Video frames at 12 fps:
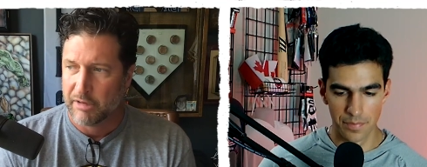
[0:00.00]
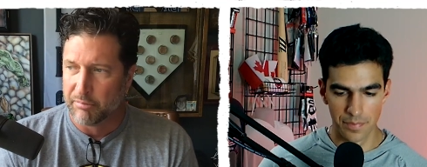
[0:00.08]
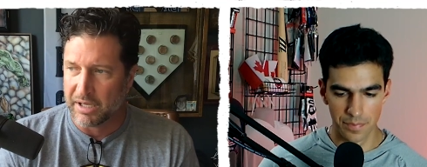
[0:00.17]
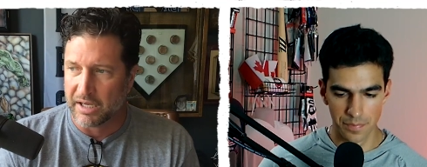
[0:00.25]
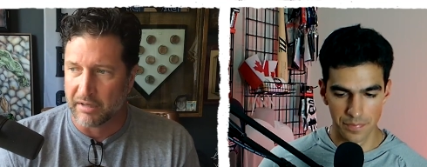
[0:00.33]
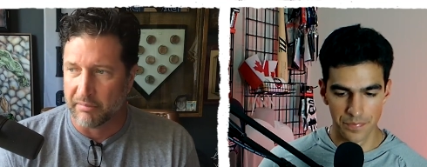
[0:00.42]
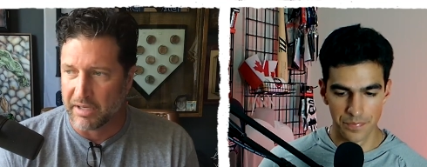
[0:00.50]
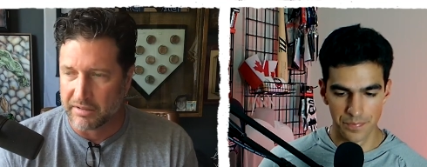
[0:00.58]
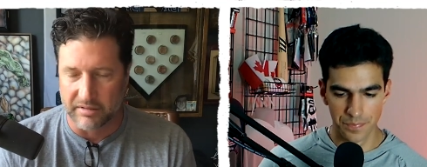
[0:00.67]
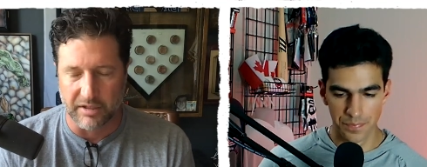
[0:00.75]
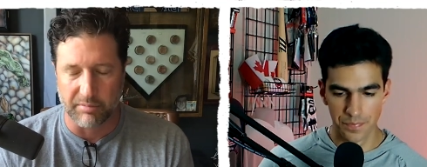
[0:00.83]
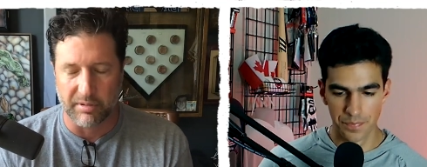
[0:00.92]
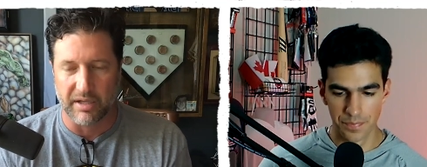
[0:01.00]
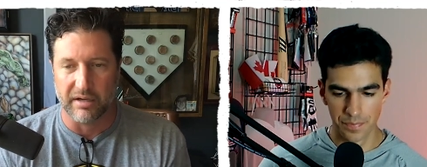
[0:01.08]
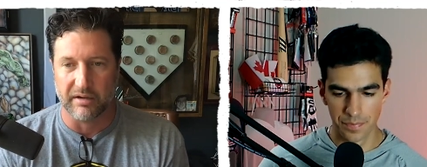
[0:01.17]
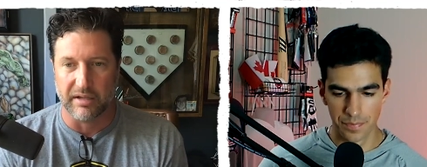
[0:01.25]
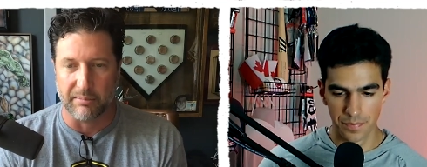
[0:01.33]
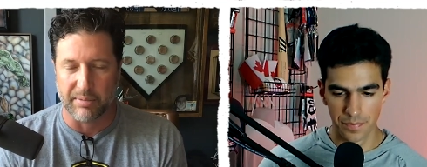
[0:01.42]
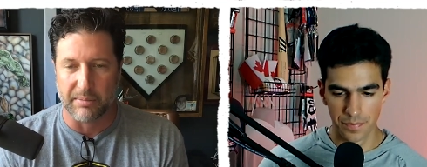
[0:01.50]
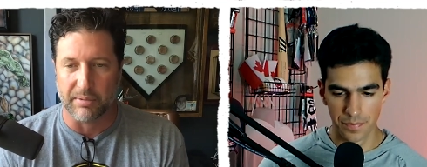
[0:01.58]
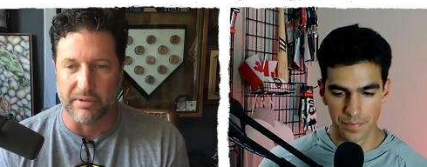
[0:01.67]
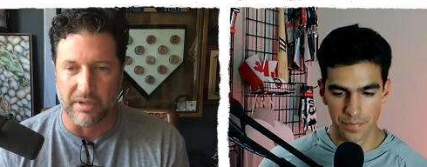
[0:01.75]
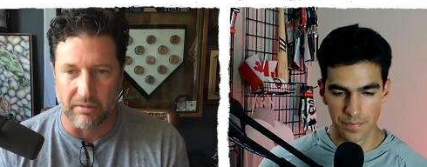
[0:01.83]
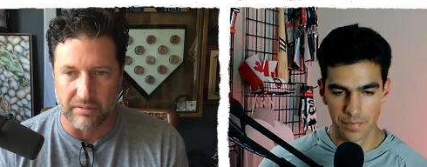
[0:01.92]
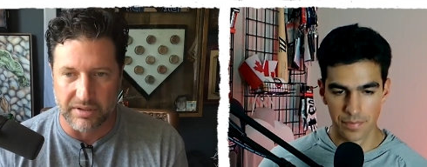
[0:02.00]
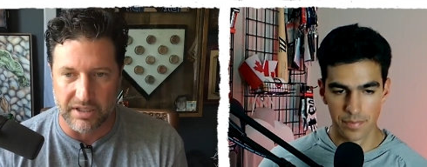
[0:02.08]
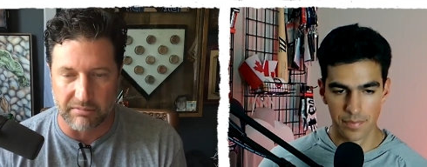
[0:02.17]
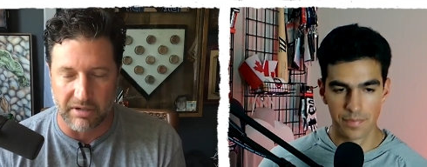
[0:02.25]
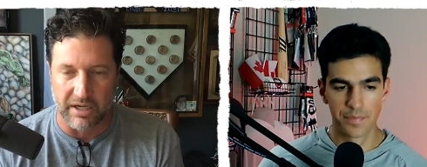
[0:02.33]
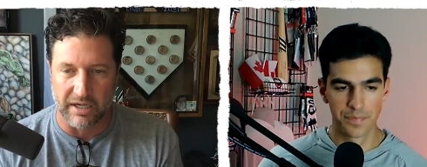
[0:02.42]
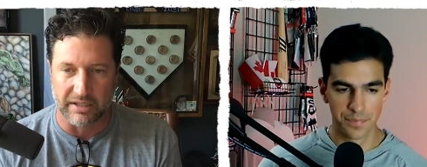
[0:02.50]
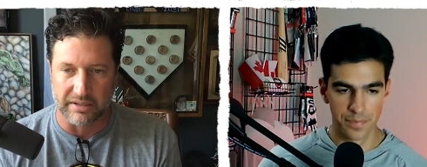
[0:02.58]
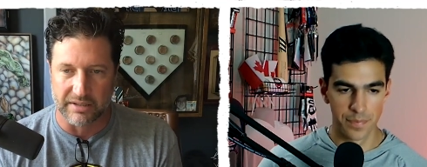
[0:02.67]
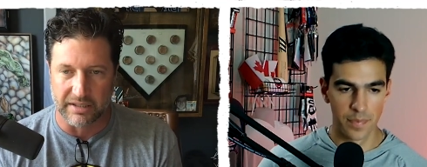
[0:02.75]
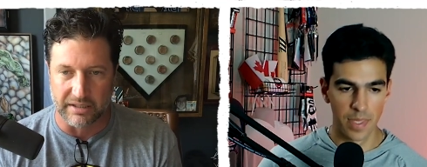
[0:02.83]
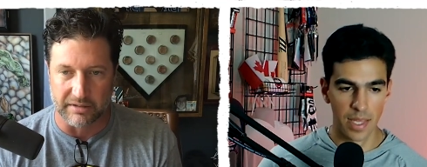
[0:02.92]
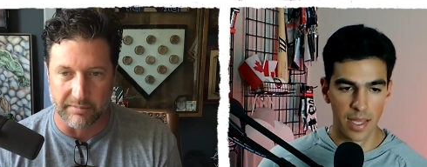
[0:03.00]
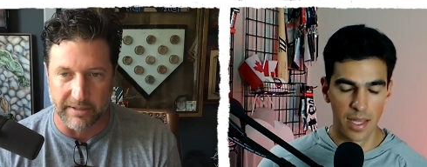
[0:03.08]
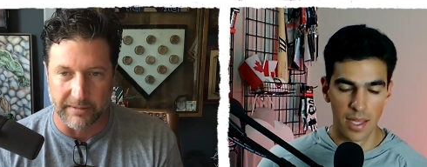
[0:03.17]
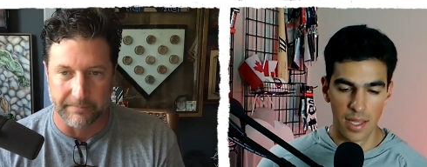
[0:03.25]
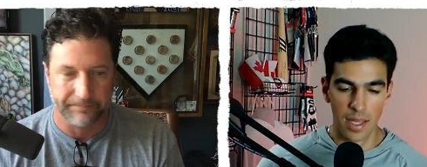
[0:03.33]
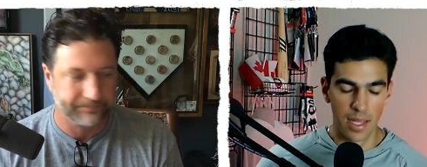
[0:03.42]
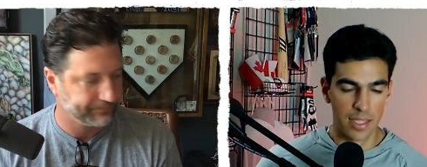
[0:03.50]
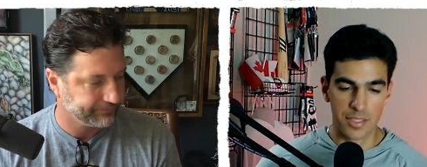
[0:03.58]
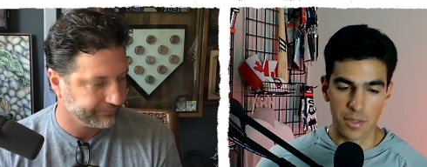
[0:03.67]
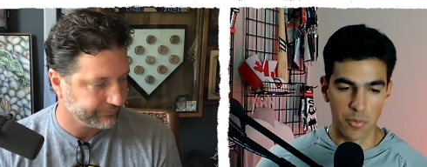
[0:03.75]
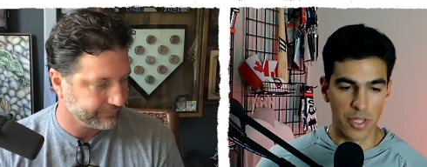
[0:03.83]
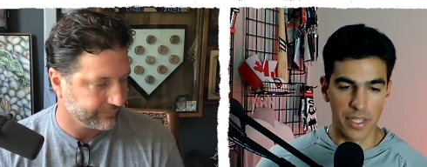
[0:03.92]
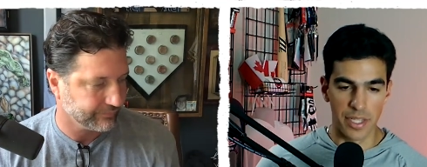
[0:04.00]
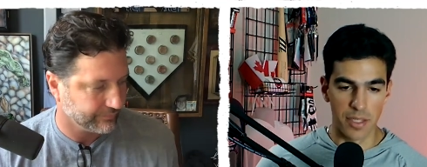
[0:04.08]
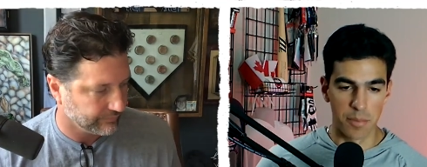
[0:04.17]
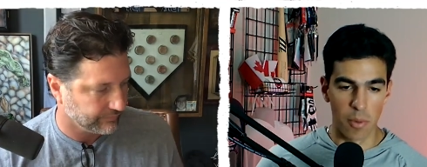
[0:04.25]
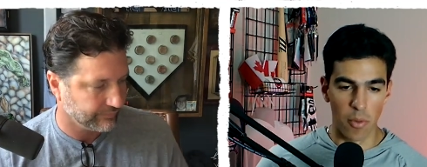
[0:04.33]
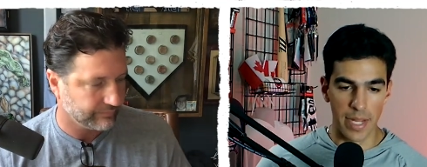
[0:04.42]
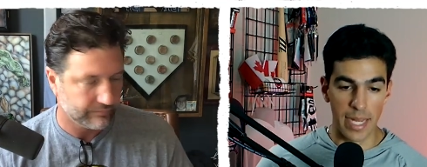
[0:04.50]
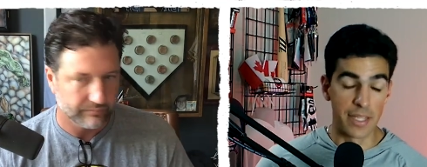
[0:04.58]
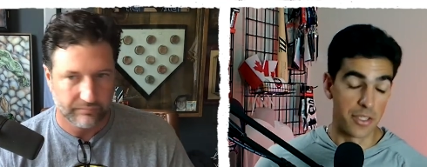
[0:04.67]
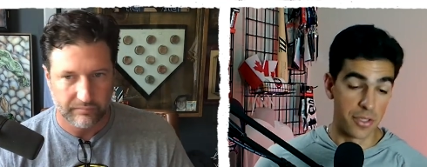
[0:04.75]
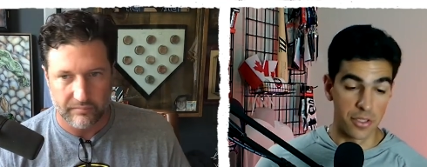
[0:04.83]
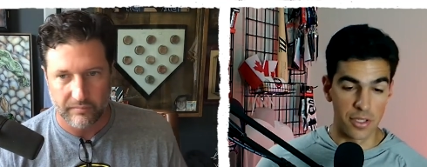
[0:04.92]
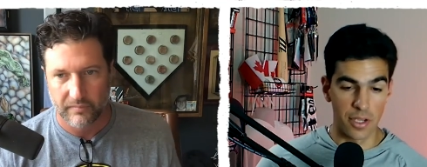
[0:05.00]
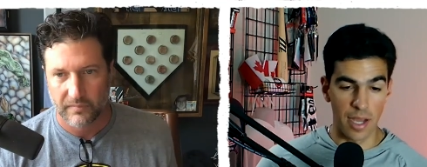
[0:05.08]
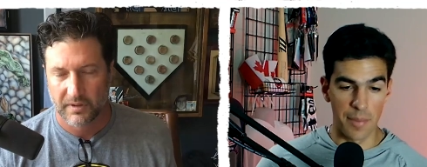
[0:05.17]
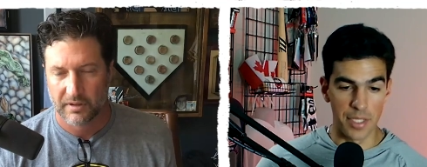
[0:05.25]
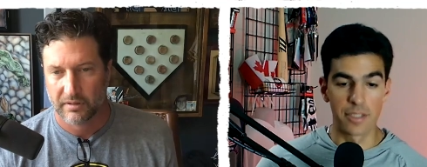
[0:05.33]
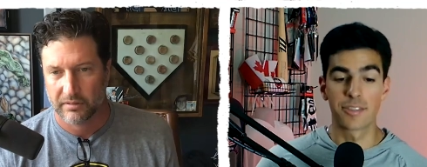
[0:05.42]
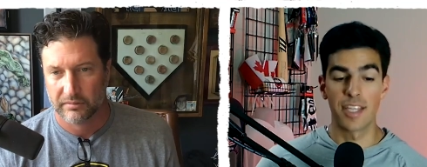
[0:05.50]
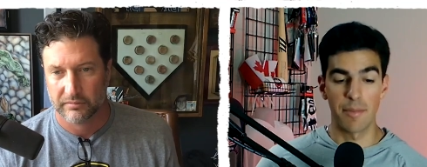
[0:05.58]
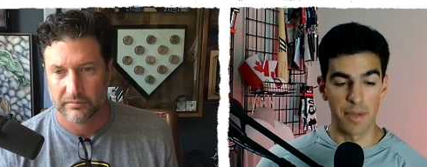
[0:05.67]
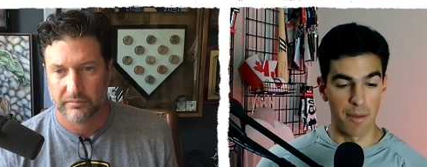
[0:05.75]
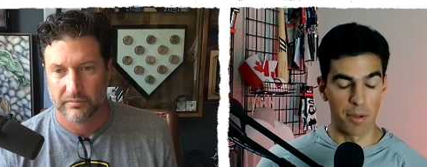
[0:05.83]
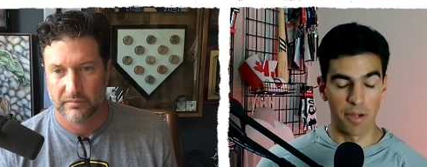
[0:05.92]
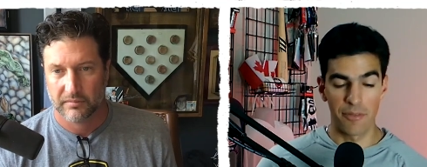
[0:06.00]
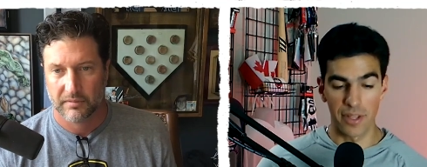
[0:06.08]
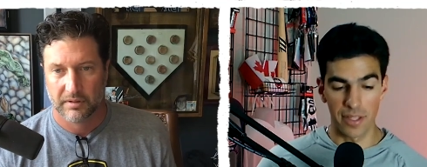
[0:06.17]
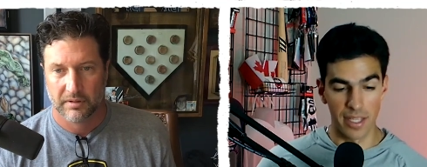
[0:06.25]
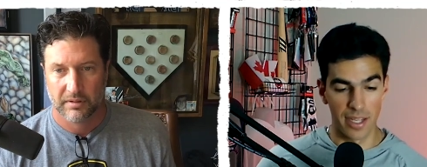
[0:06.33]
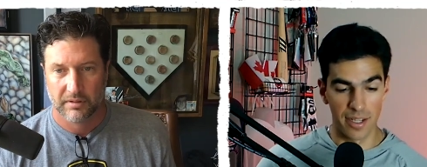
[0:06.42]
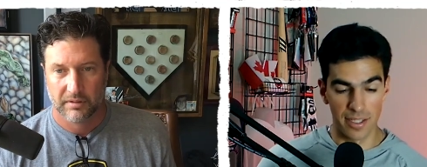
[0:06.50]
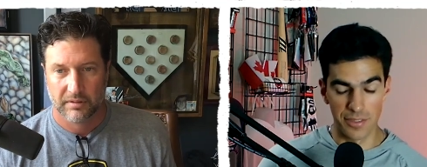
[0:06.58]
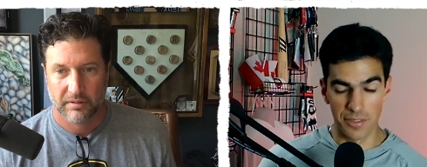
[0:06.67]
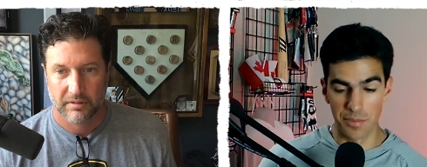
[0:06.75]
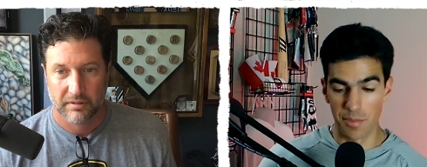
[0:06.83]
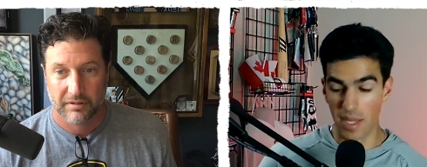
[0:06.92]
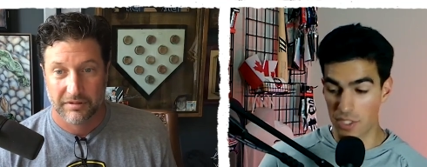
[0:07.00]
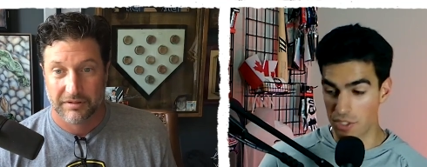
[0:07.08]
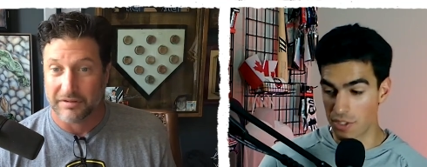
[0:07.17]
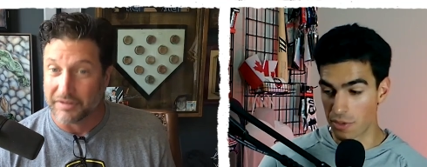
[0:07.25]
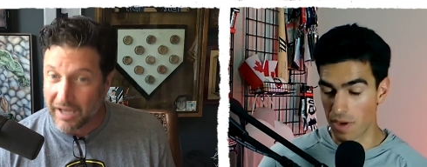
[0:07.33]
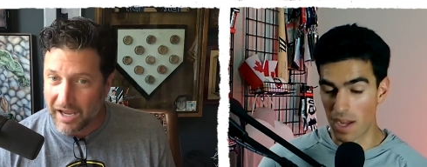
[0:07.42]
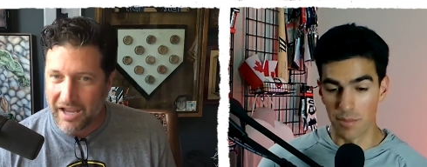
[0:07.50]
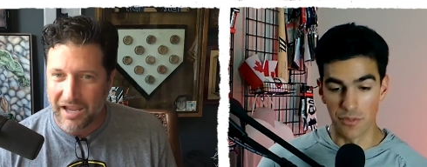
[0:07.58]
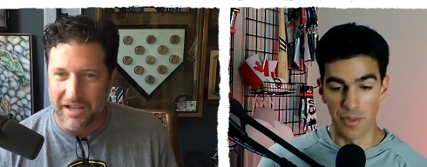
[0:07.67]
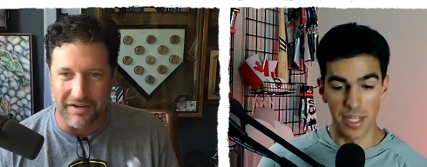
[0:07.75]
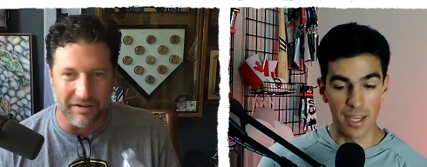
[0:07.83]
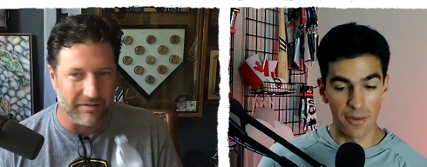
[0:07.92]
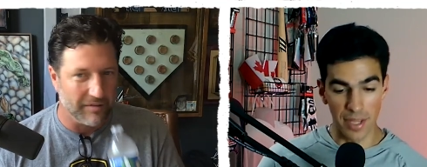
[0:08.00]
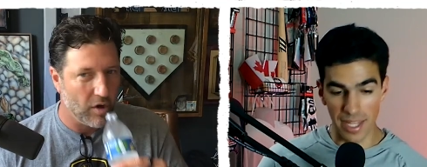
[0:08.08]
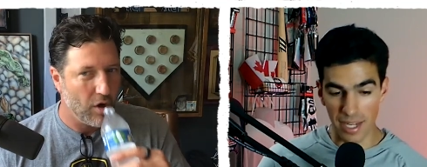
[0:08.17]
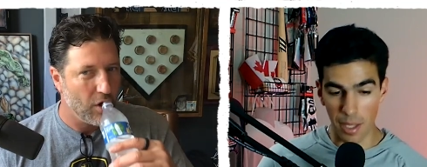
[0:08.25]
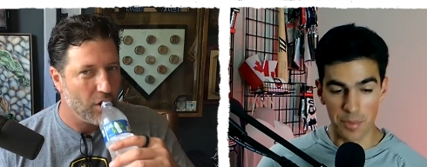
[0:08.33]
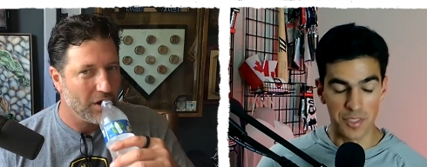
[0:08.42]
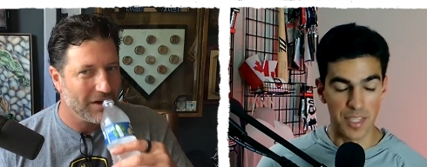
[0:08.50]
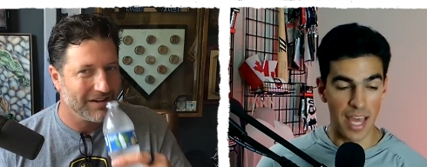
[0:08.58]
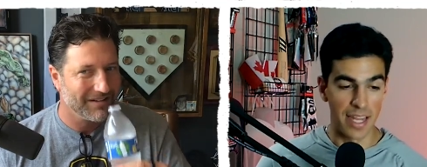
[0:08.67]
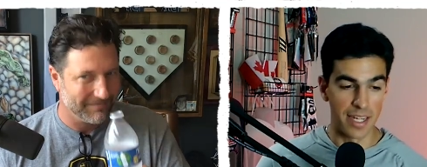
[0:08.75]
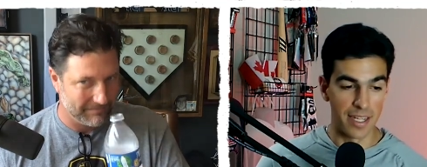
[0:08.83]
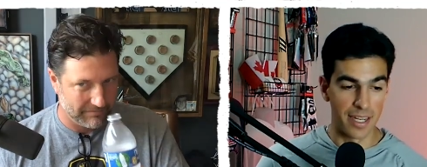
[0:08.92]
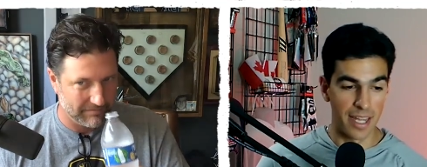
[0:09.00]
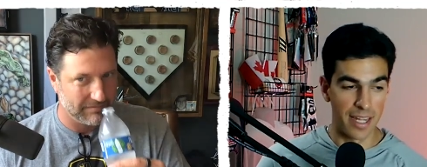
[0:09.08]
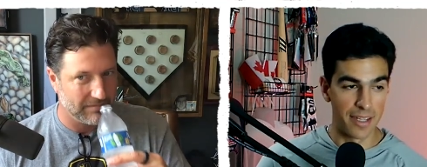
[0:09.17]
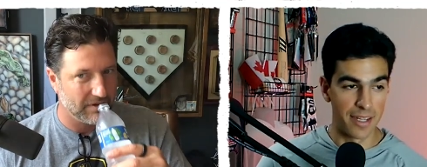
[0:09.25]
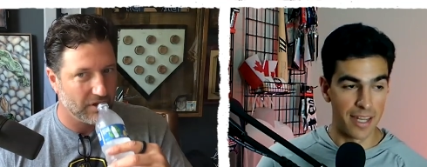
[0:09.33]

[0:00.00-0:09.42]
Speaker 1: being a major league player that people don't see behind the scenes, man.
Speaker 2: That's a really good point, and you're I mean you're setting me up perfectly here because you mentioned Degrom's yeah. video getting upset, and and